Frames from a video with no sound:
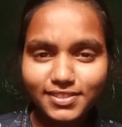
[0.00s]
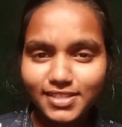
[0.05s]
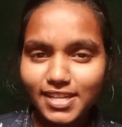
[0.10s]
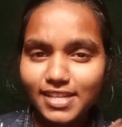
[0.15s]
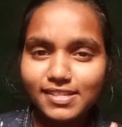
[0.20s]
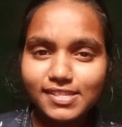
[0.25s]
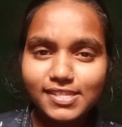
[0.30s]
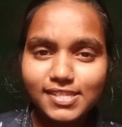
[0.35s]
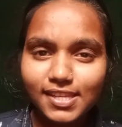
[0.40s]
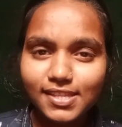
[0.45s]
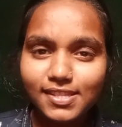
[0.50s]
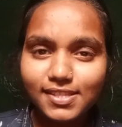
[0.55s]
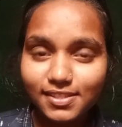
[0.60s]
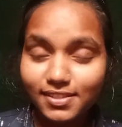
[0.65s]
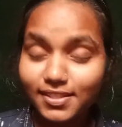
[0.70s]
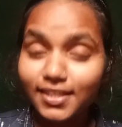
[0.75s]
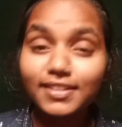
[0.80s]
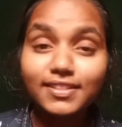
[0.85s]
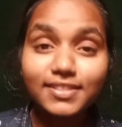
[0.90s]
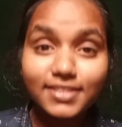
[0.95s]

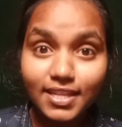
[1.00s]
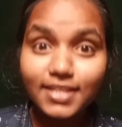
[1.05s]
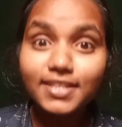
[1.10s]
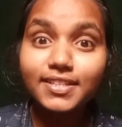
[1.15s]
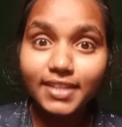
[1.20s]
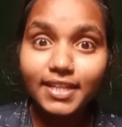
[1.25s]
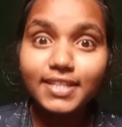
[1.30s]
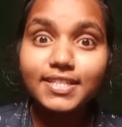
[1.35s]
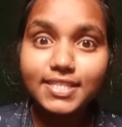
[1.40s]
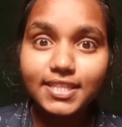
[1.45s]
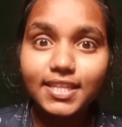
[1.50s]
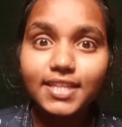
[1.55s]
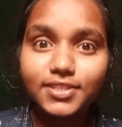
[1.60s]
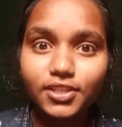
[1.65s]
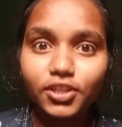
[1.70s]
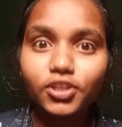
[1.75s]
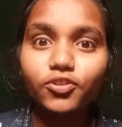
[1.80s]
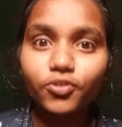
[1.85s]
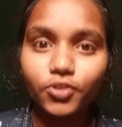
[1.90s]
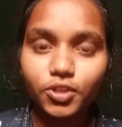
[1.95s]
sentences
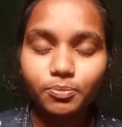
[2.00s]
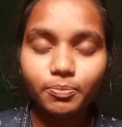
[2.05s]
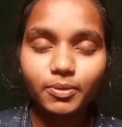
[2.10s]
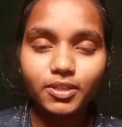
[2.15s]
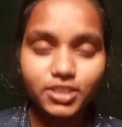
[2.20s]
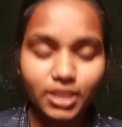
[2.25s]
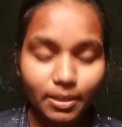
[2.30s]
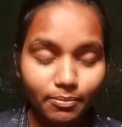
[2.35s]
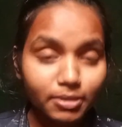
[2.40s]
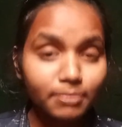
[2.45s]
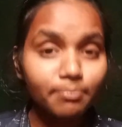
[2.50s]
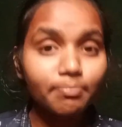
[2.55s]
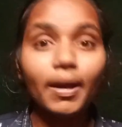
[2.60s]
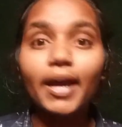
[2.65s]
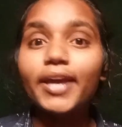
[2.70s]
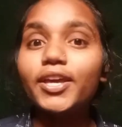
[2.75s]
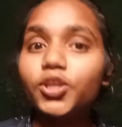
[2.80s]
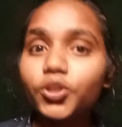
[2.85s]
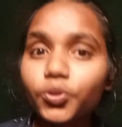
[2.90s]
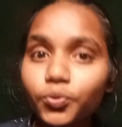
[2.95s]
in your speech. I mean,
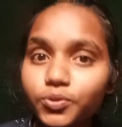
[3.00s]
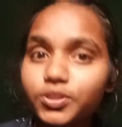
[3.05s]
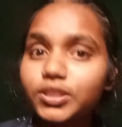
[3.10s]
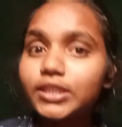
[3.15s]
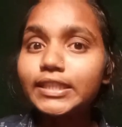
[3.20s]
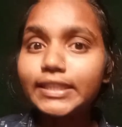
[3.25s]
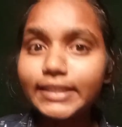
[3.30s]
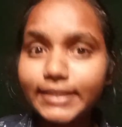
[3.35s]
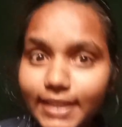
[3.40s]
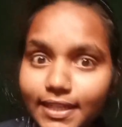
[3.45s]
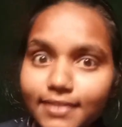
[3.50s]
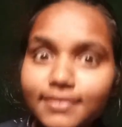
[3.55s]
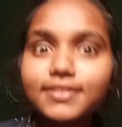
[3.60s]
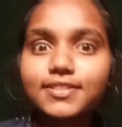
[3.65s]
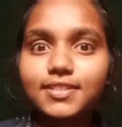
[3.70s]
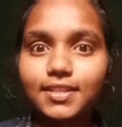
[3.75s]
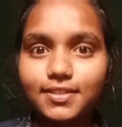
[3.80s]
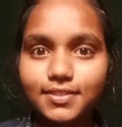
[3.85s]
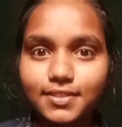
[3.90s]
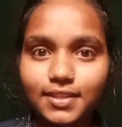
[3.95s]
by using
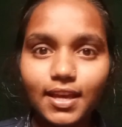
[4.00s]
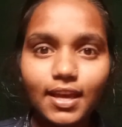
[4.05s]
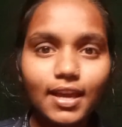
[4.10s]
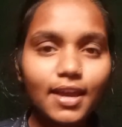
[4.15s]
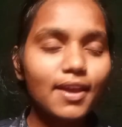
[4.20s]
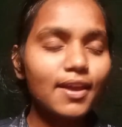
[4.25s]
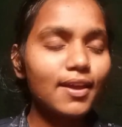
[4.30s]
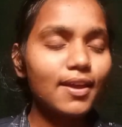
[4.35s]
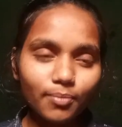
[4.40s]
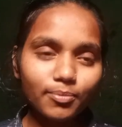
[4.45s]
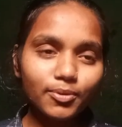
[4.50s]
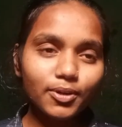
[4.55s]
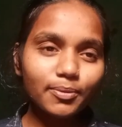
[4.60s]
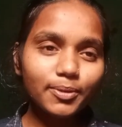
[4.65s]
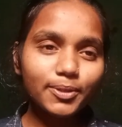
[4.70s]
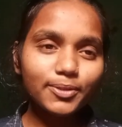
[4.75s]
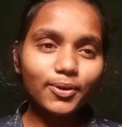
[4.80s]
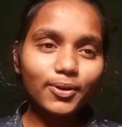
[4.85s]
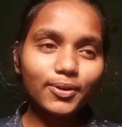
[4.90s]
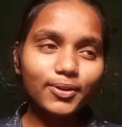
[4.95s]
tenses. So I'm going
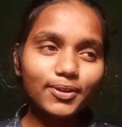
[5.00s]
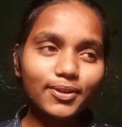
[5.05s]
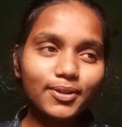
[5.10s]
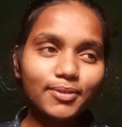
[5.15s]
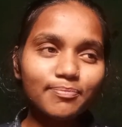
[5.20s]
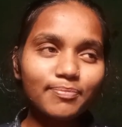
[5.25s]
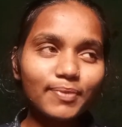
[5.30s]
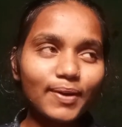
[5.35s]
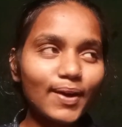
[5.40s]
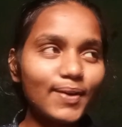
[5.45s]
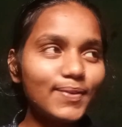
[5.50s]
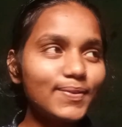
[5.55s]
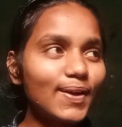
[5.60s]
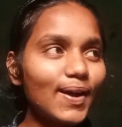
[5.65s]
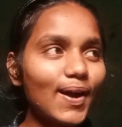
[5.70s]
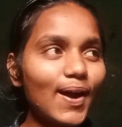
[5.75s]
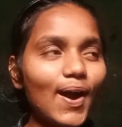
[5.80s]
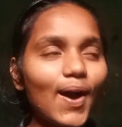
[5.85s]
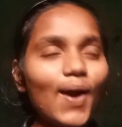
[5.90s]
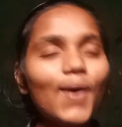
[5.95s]
to be talking about
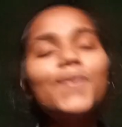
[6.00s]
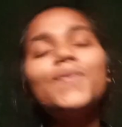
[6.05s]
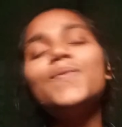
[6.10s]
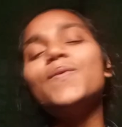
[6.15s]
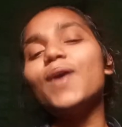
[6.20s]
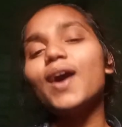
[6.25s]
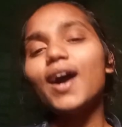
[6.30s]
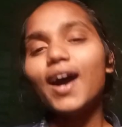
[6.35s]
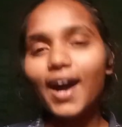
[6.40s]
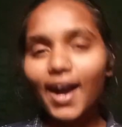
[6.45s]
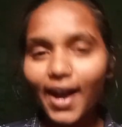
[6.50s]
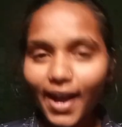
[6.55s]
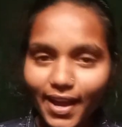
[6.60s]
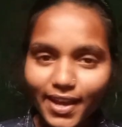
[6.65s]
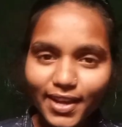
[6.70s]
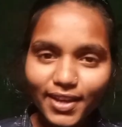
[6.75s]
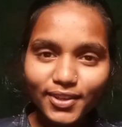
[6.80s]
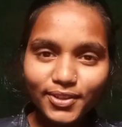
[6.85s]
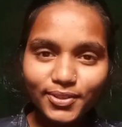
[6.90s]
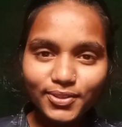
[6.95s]
how I
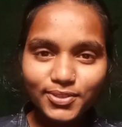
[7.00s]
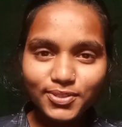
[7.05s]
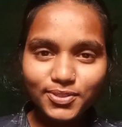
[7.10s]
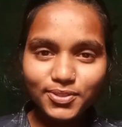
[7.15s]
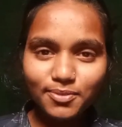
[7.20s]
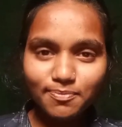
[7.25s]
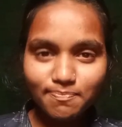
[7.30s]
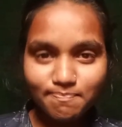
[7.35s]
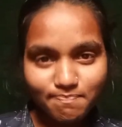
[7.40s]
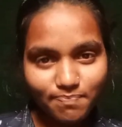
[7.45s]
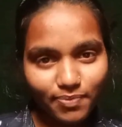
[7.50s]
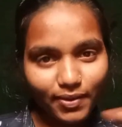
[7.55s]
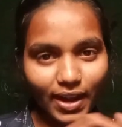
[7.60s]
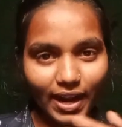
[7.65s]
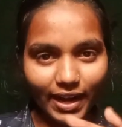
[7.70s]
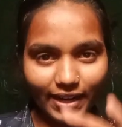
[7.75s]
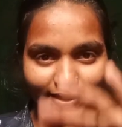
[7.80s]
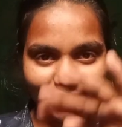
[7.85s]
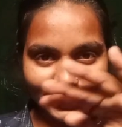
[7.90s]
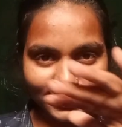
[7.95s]
used to
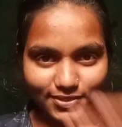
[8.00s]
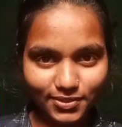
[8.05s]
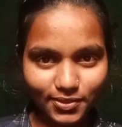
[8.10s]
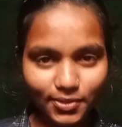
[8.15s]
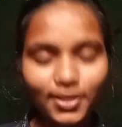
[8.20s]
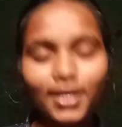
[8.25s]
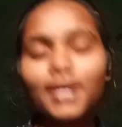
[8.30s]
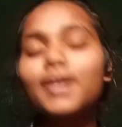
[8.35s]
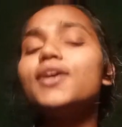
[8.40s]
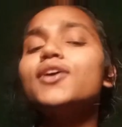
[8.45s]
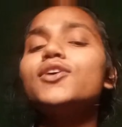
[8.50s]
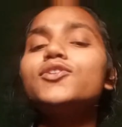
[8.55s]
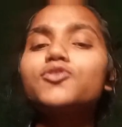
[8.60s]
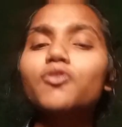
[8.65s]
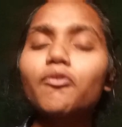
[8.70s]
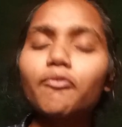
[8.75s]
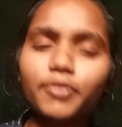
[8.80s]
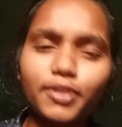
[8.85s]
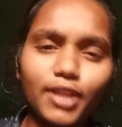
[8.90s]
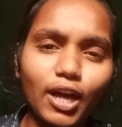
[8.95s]
practice. Okay,
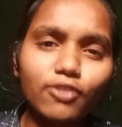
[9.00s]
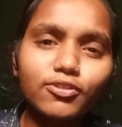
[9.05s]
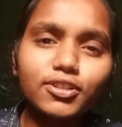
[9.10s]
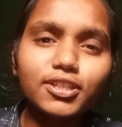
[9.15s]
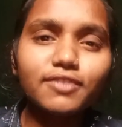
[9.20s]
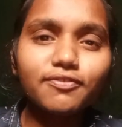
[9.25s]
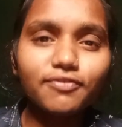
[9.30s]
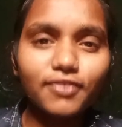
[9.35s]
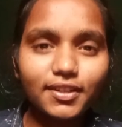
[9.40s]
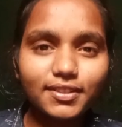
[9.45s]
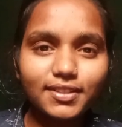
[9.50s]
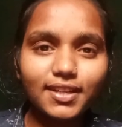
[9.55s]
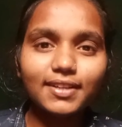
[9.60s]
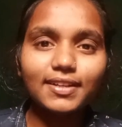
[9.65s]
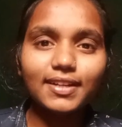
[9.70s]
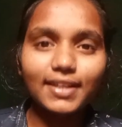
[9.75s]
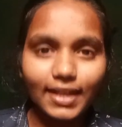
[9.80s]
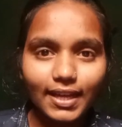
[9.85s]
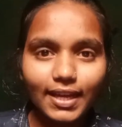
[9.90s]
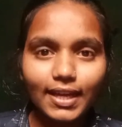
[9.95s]
so without any further
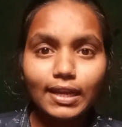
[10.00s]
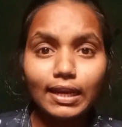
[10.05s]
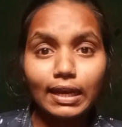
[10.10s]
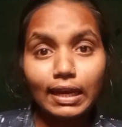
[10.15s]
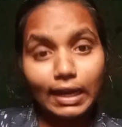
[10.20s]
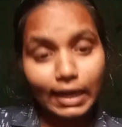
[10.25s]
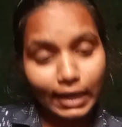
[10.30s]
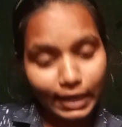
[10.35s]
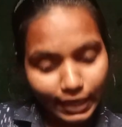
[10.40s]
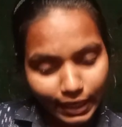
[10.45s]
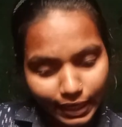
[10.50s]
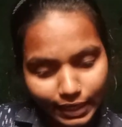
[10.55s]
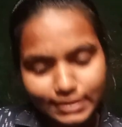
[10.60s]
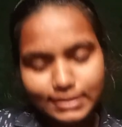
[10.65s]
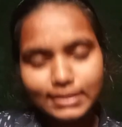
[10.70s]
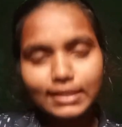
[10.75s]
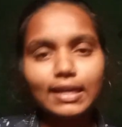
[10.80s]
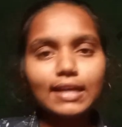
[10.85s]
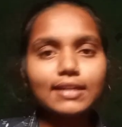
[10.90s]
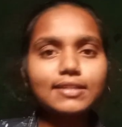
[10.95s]
delay,
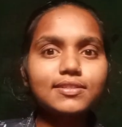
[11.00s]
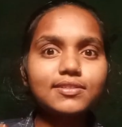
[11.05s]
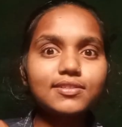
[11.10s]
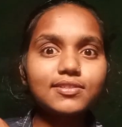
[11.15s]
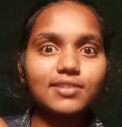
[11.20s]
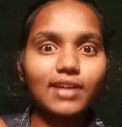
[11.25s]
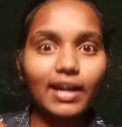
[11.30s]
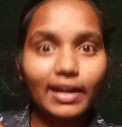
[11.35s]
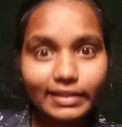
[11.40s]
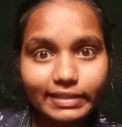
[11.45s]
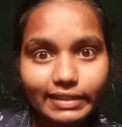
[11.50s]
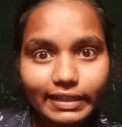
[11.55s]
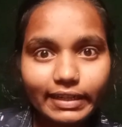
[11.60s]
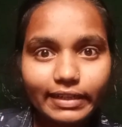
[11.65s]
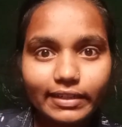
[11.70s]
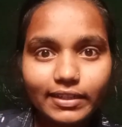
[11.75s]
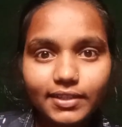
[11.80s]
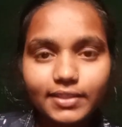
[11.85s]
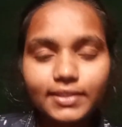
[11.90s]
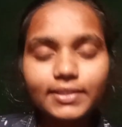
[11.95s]
let's get
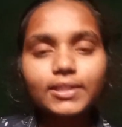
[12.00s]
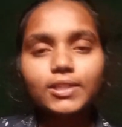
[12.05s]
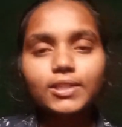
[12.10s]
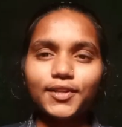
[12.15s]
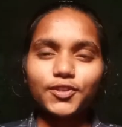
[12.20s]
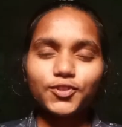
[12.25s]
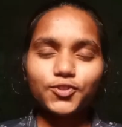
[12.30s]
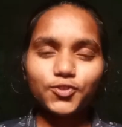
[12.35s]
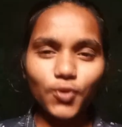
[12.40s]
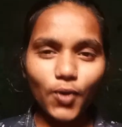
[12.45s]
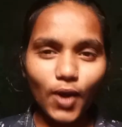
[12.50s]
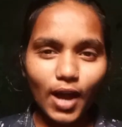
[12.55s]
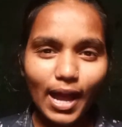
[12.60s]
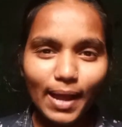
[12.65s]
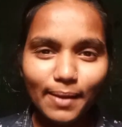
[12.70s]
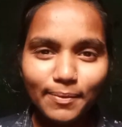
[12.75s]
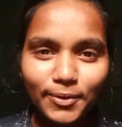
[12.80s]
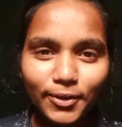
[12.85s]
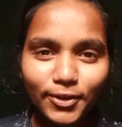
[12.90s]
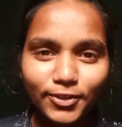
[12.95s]
started. So
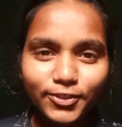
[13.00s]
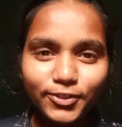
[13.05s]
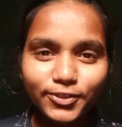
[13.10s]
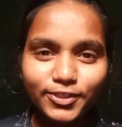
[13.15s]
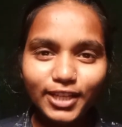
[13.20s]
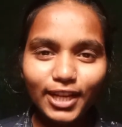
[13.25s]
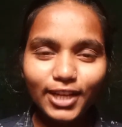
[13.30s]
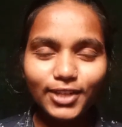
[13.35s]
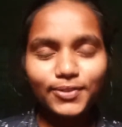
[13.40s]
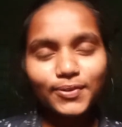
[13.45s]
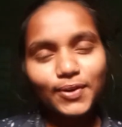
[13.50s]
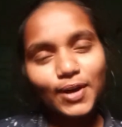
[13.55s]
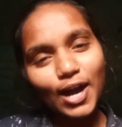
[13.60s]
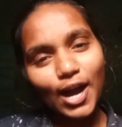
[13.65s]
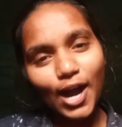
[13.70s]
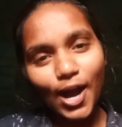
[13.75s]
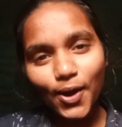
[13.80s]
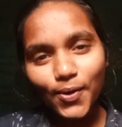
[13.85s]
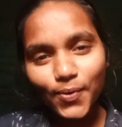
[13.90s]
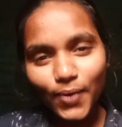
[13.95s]
I'm going to tell you
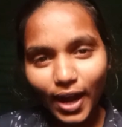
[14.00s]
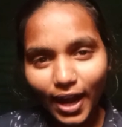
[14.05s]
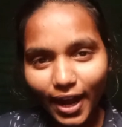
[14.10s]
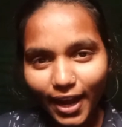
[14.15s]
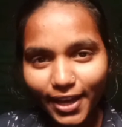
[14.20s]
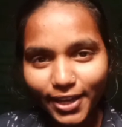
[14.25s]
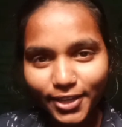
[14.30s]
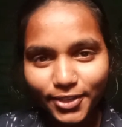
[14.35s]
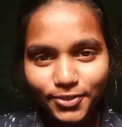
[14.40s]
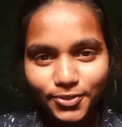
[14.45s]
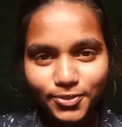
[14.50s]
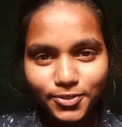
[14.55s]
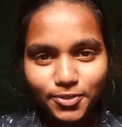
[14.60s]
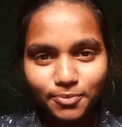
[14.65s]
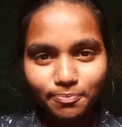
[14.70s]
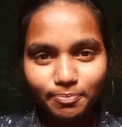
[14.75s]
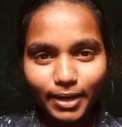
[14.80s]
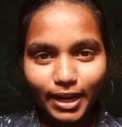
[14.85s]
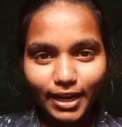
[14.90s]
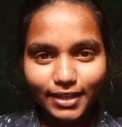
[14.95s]
how I used
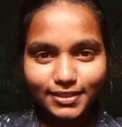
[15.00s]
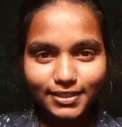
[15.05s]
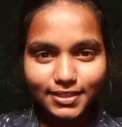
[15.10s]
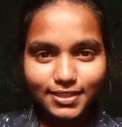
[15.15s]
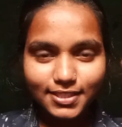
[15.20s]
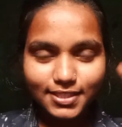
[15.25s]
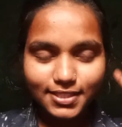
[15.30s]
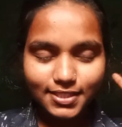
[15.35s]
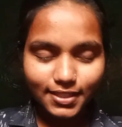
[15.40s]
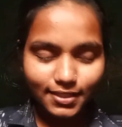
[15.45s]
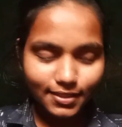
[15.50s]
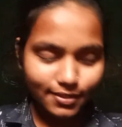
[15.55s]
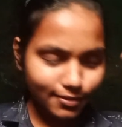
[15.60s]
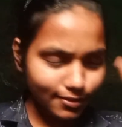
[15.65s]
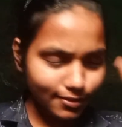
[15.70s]
to practice